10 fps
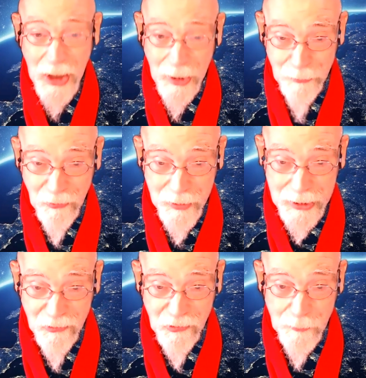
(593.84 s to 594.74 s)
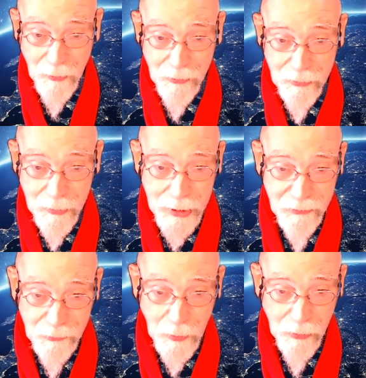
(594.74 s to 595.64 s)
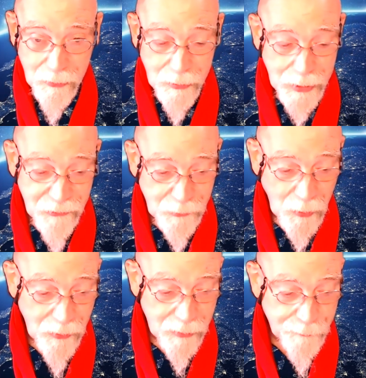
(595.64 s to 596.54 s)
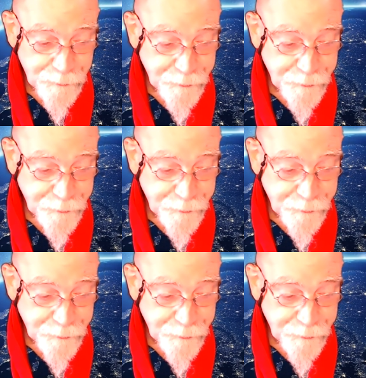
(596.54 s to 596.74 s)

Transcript: gaps are getting smaller and smaller and smaller.